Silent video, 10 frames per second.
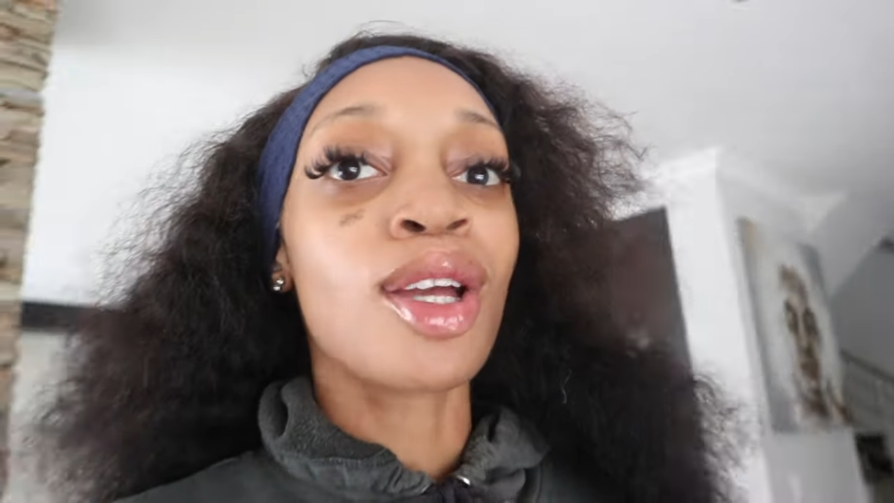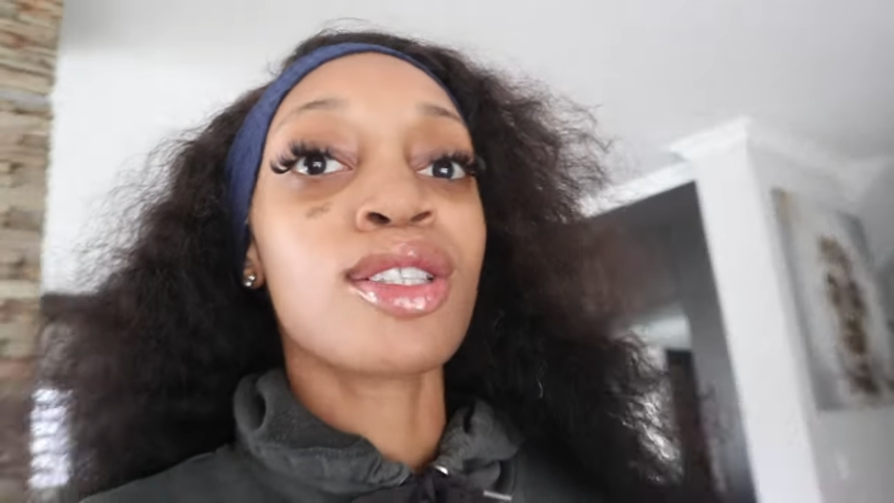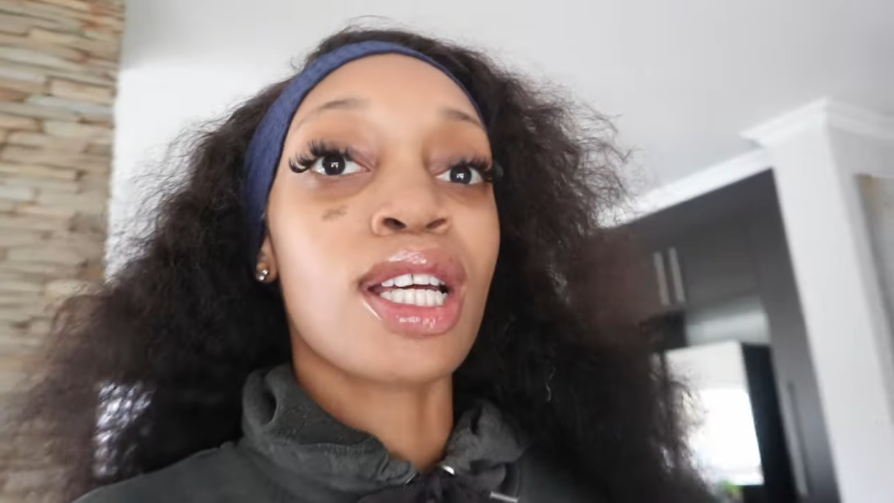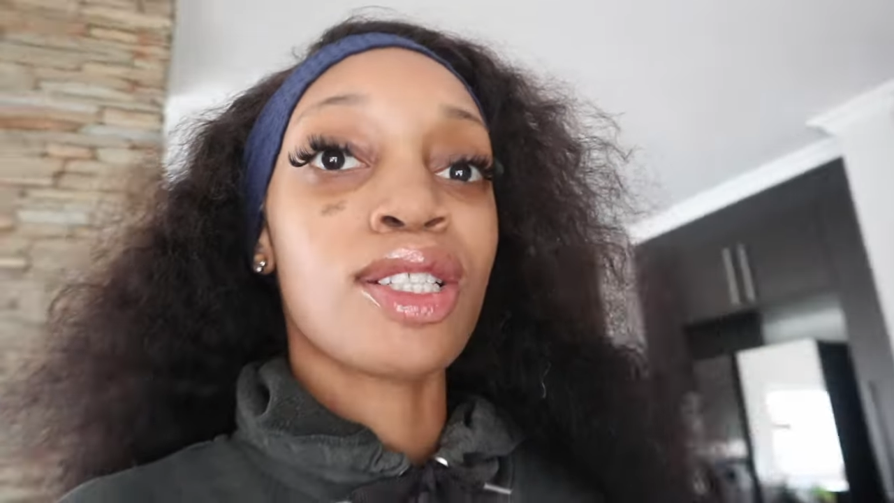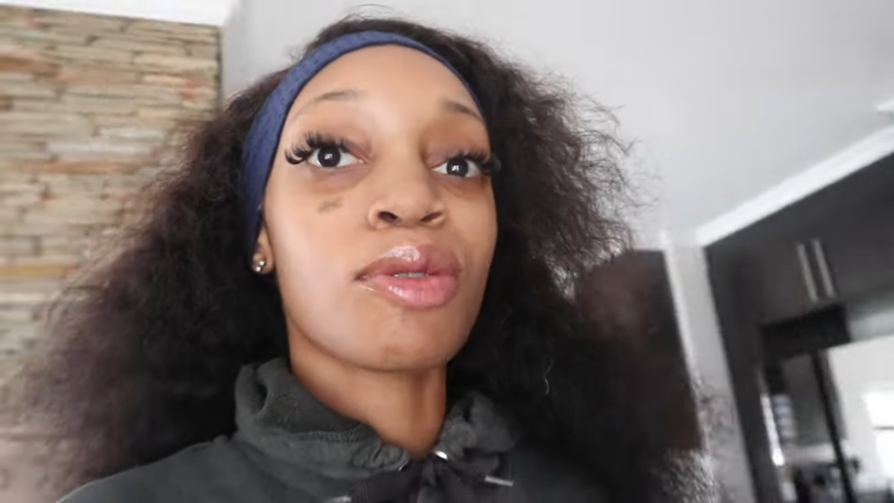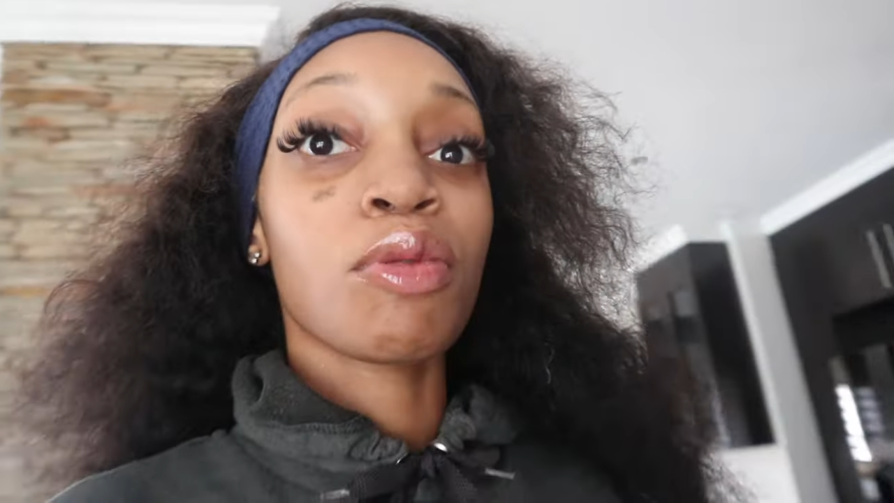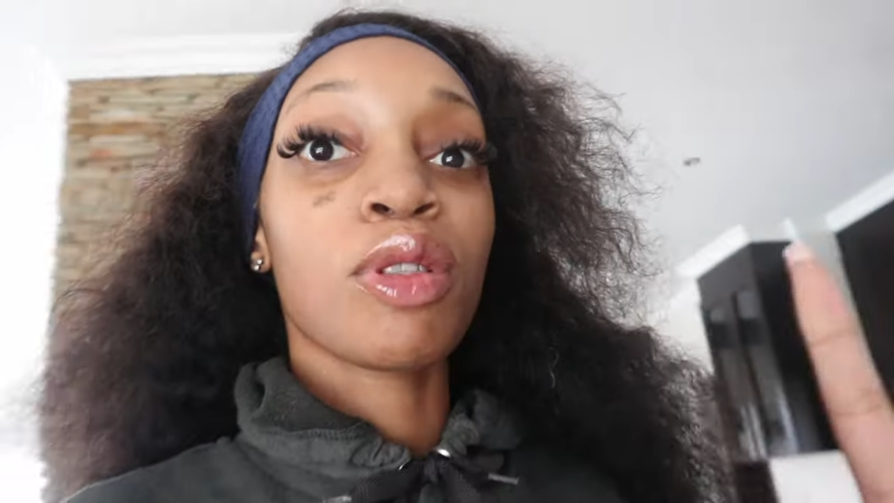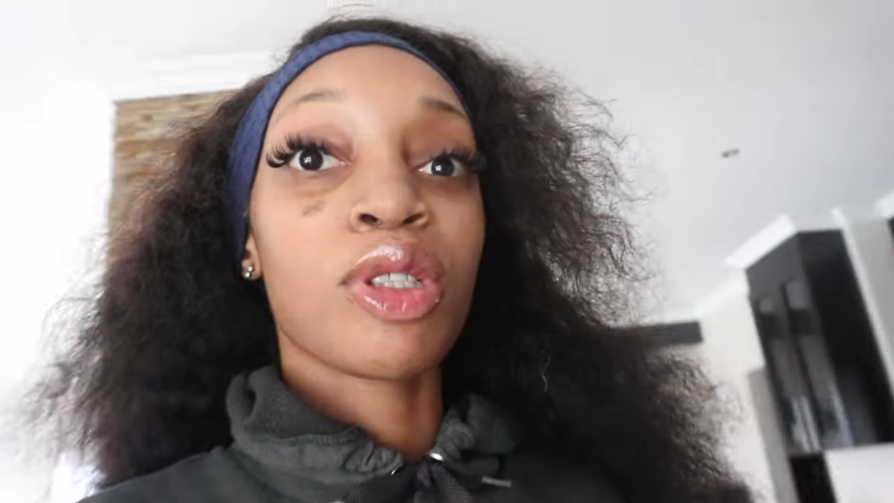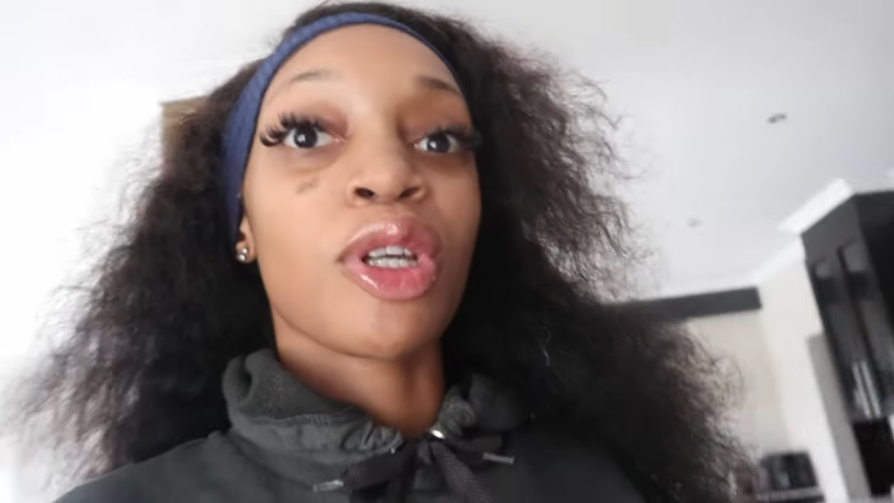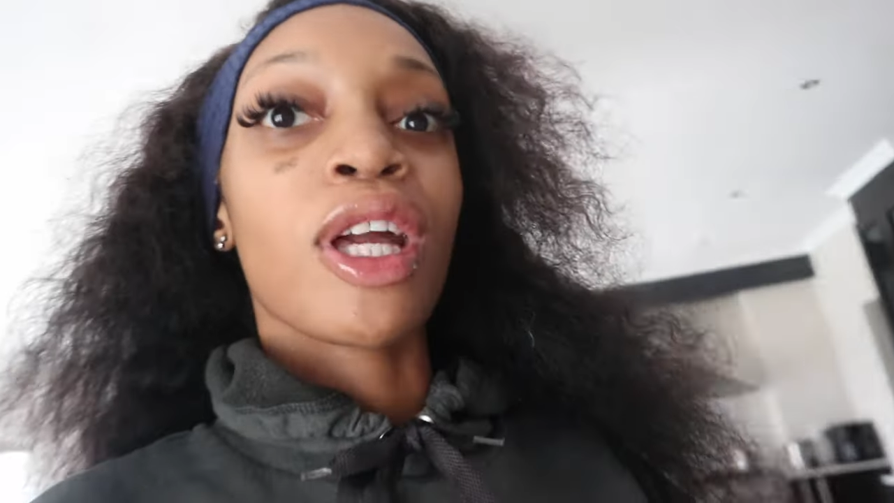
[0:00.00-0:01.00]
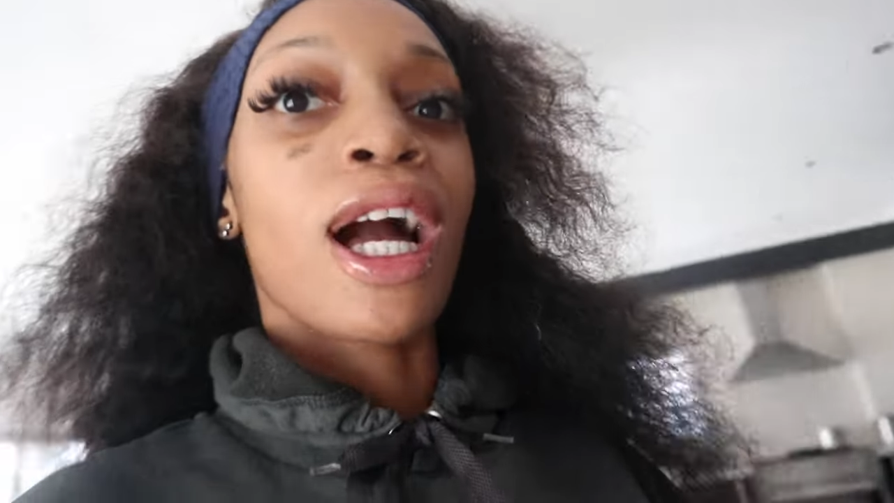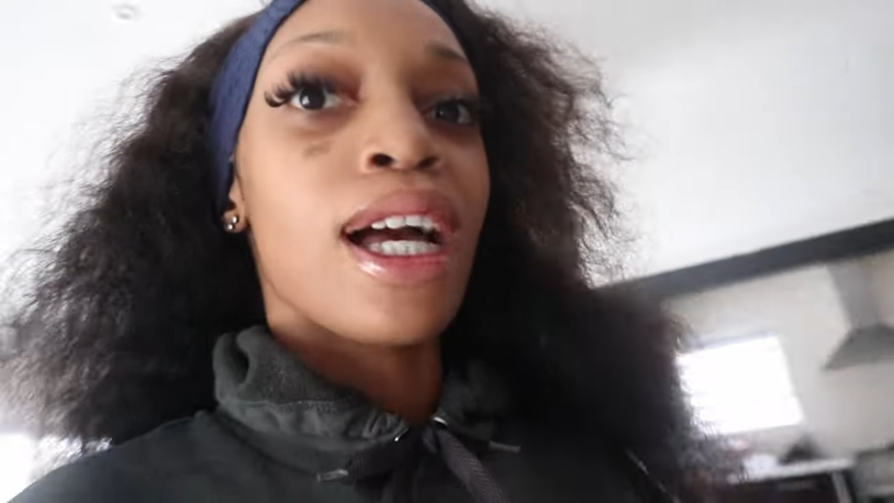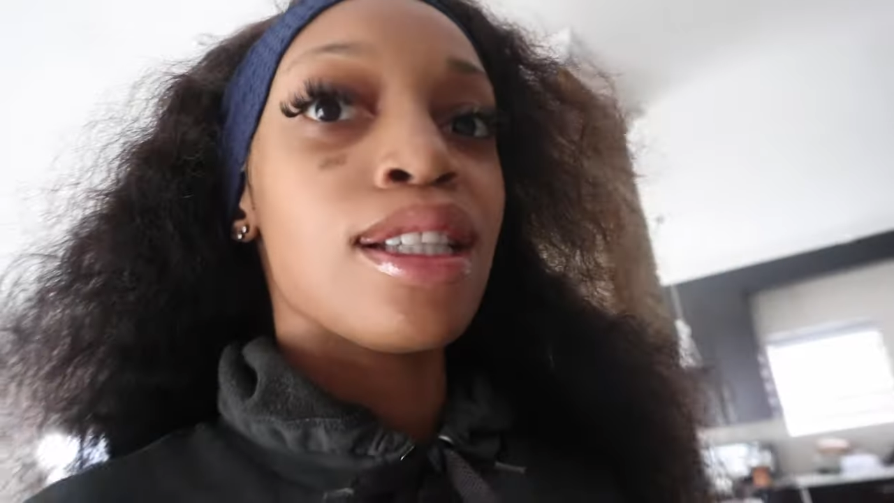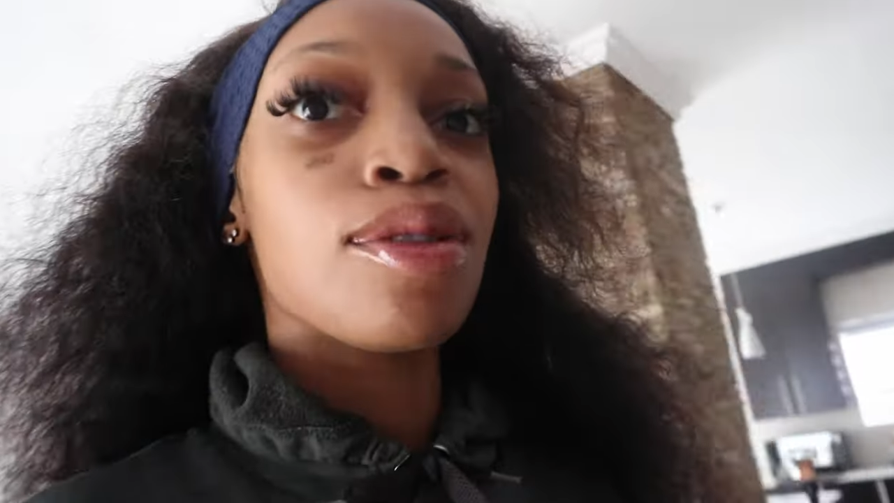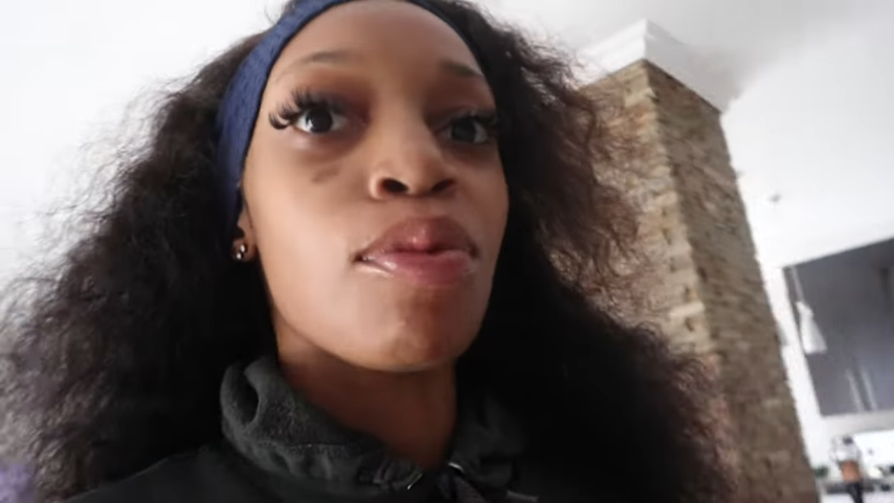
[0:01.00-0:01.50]
So I just want to show you
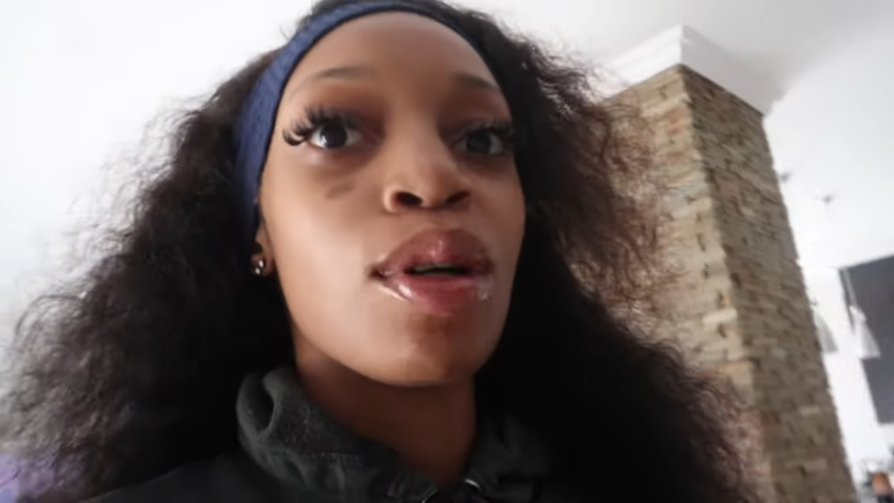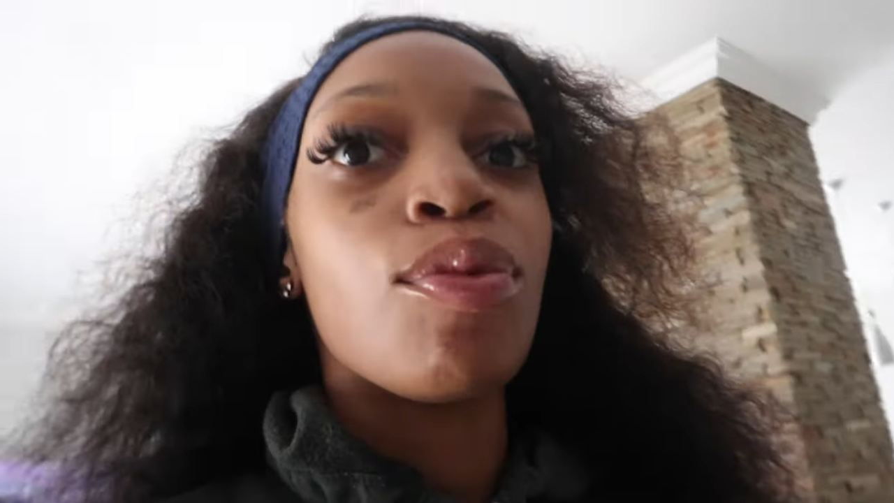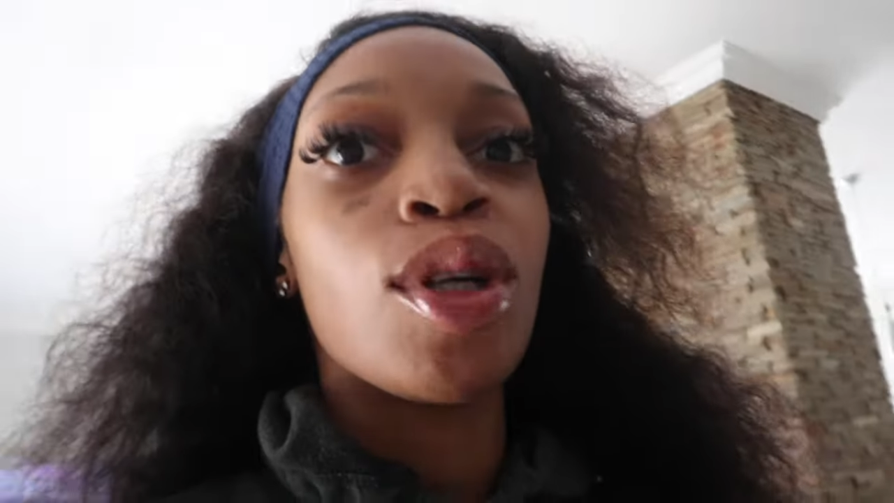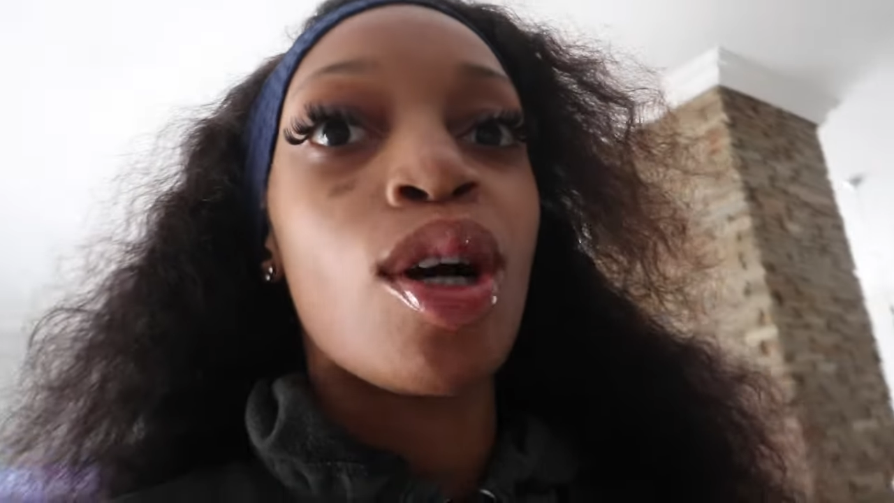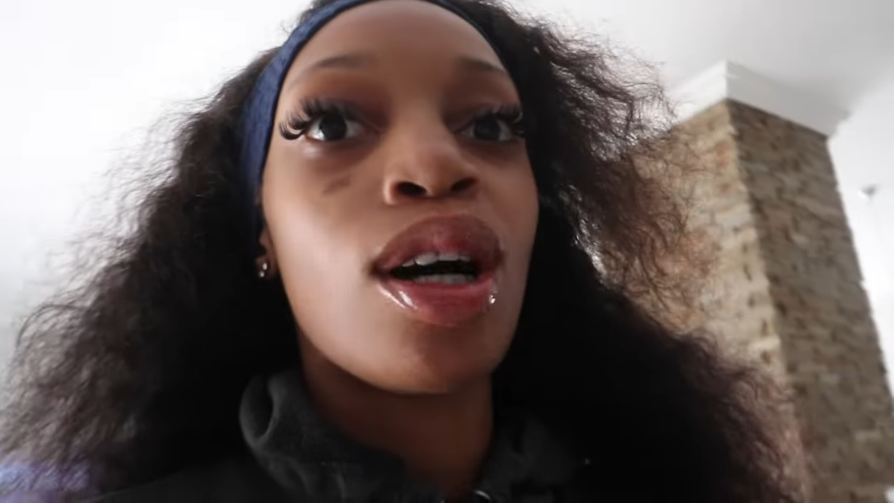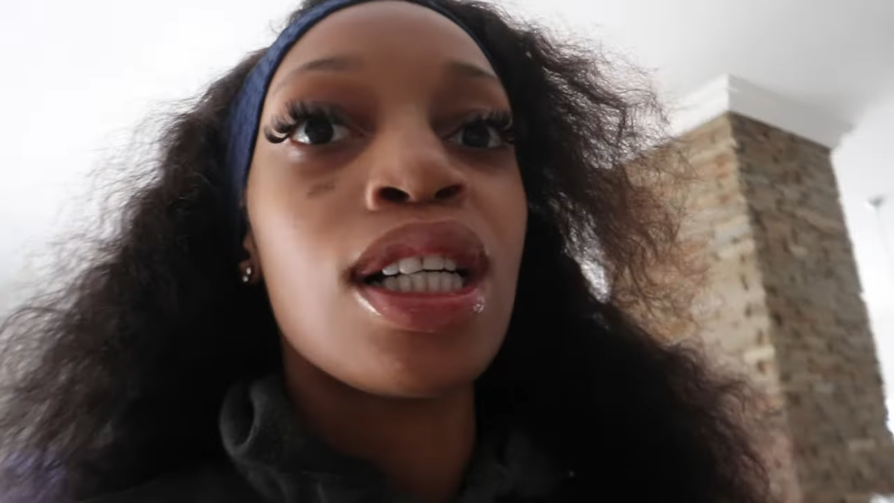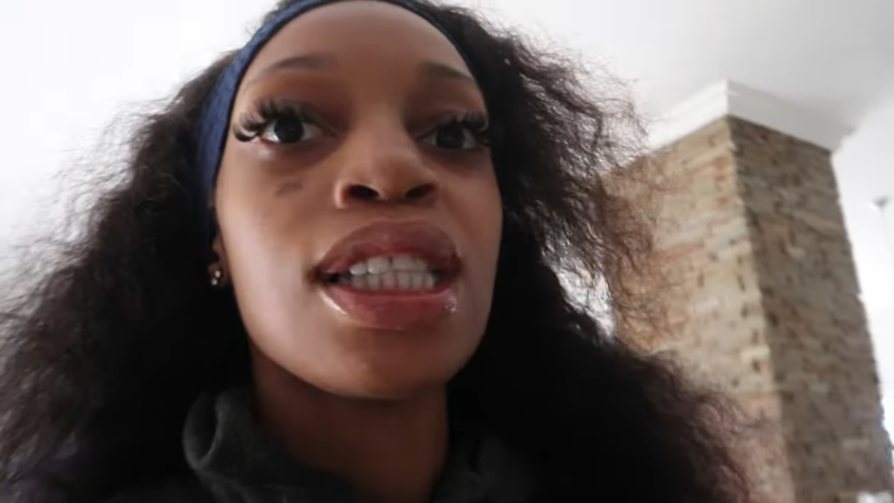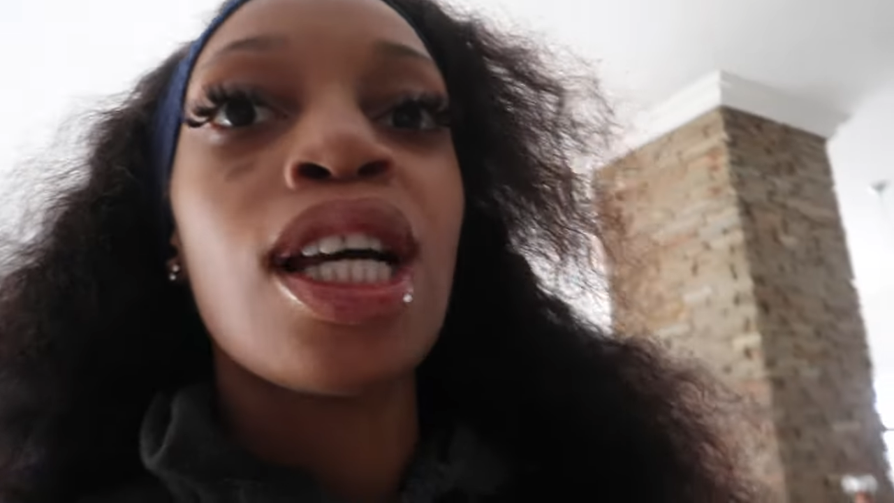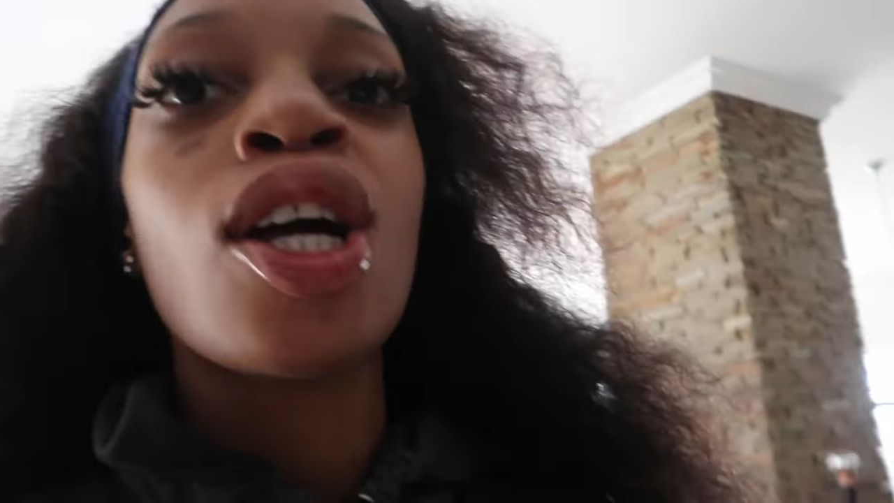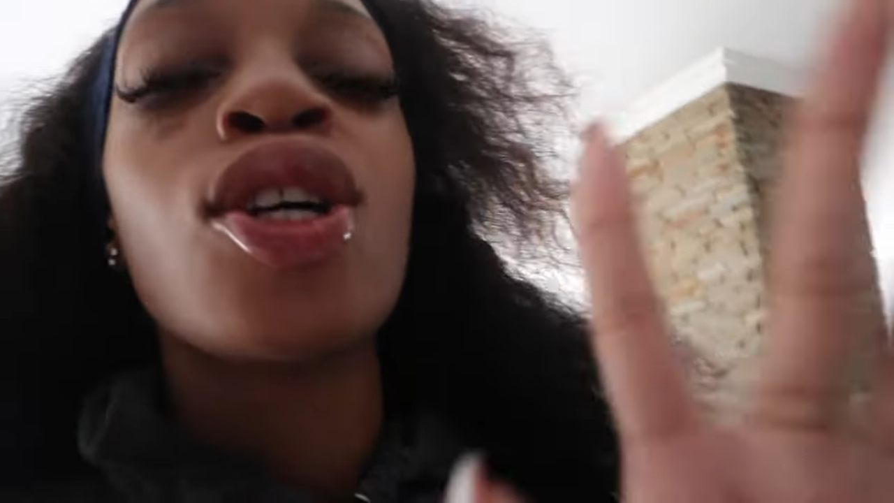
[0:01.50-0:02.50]
guys what we got.